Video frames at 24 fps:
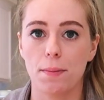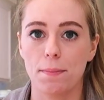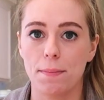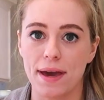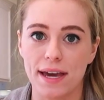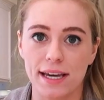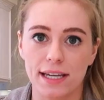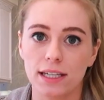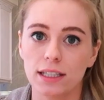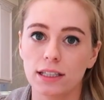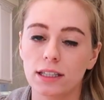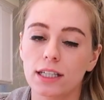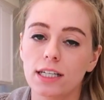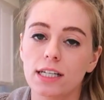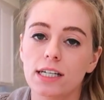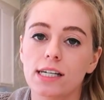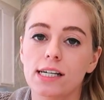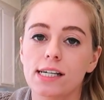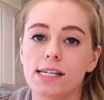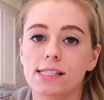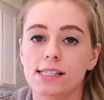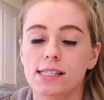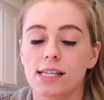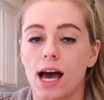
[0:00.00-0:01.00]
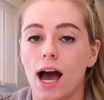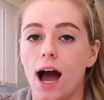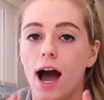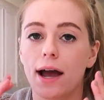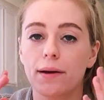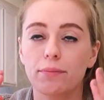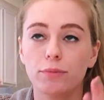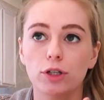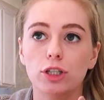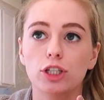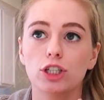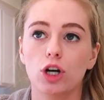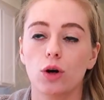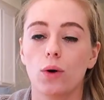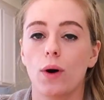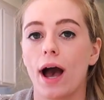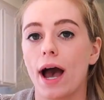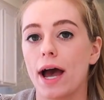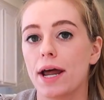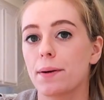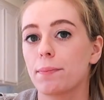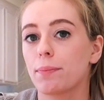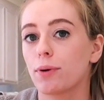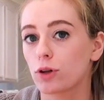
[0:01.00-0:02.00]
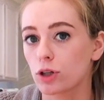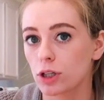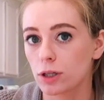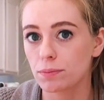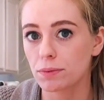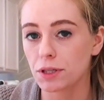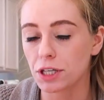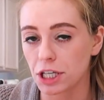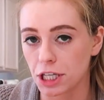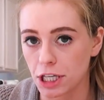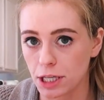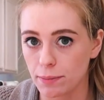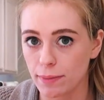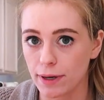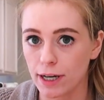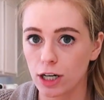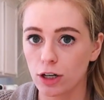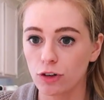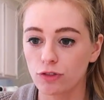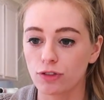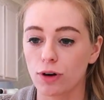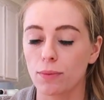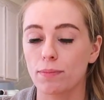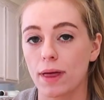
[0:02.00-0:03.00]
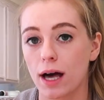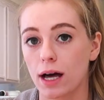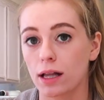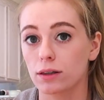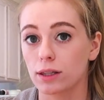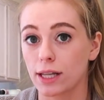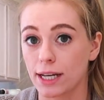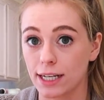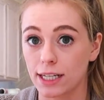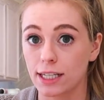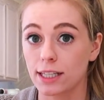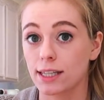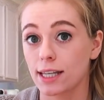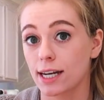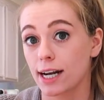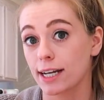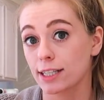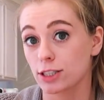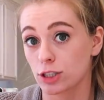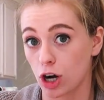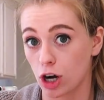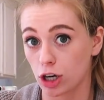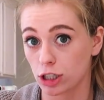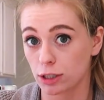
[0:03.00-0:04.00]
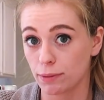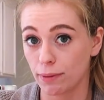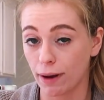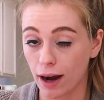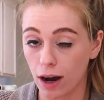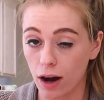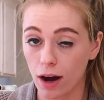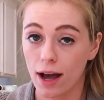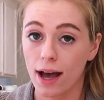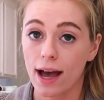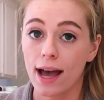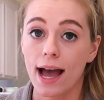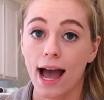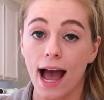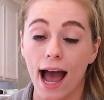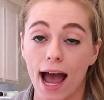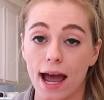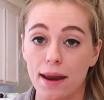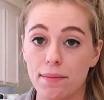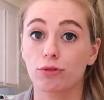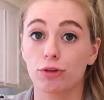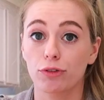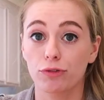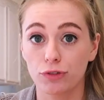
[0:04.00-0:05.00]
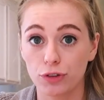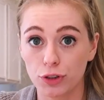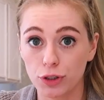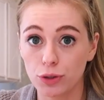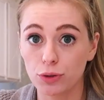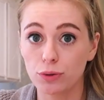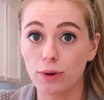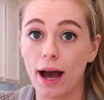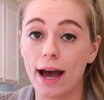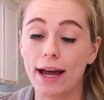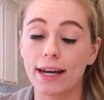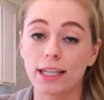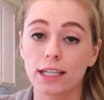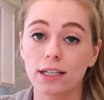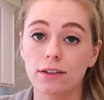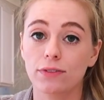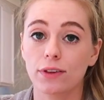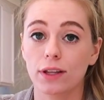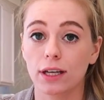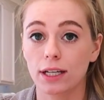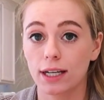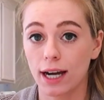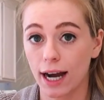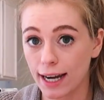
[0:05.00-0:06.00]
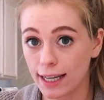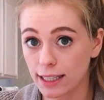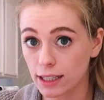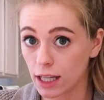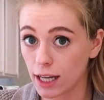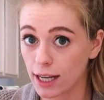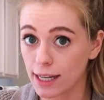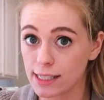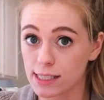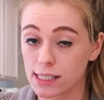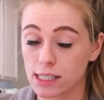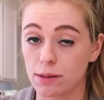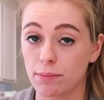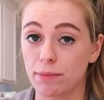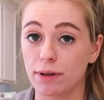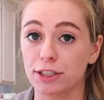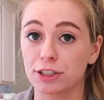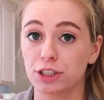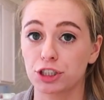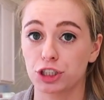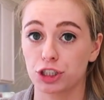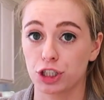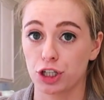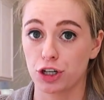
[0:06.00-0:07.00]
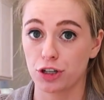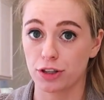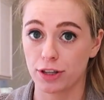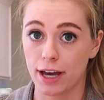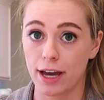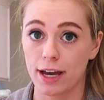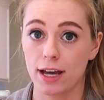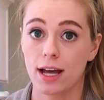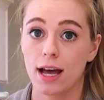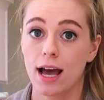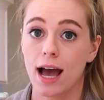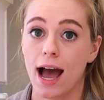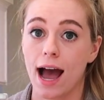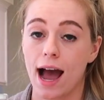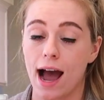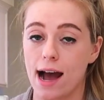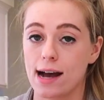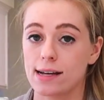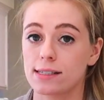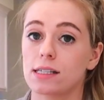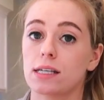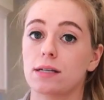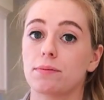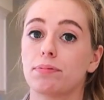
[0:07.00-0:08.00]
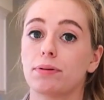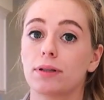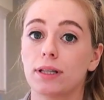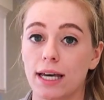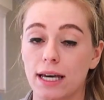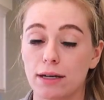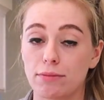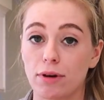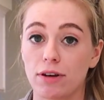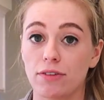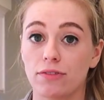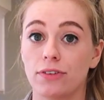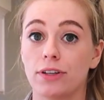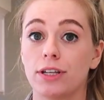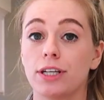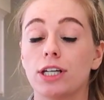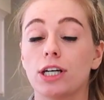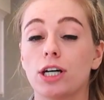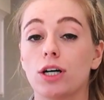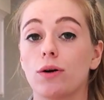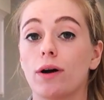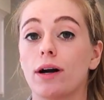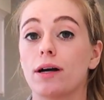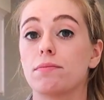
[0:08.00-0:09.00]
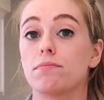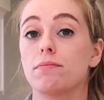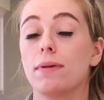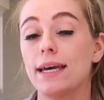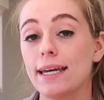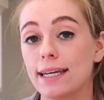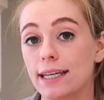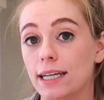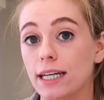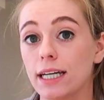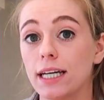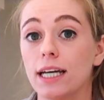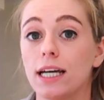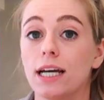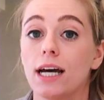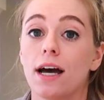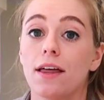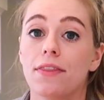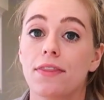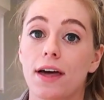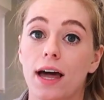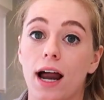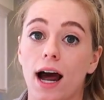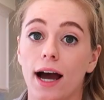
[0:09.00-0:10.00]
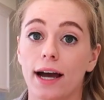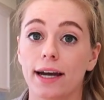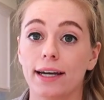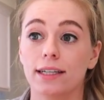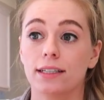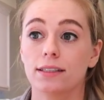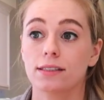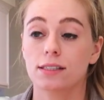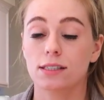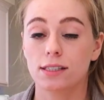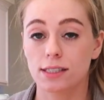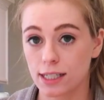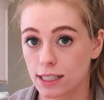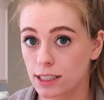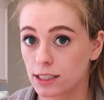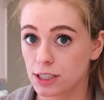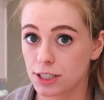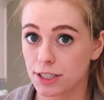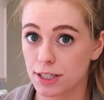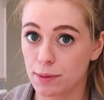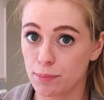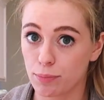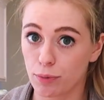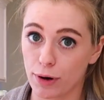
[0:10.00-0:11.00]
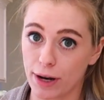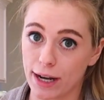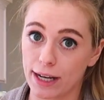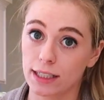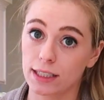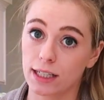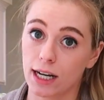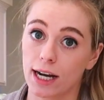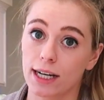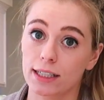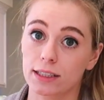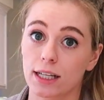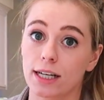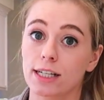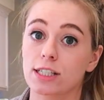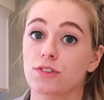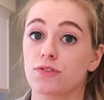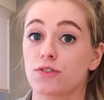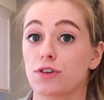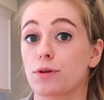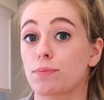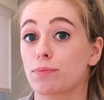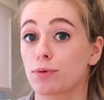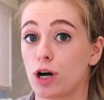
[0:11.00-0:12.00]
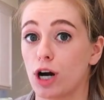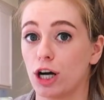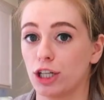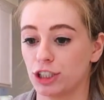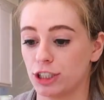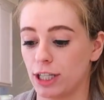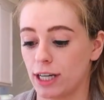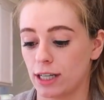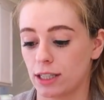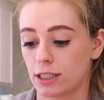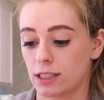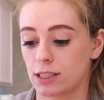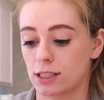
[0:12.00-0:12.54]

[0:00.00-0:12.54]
and making things is I'm going to go ahead and pull up the email from that lady that I talked about and review any of the guidelines to make sure that as I plan my video and make it, that I stick to the brand guidelines for the project.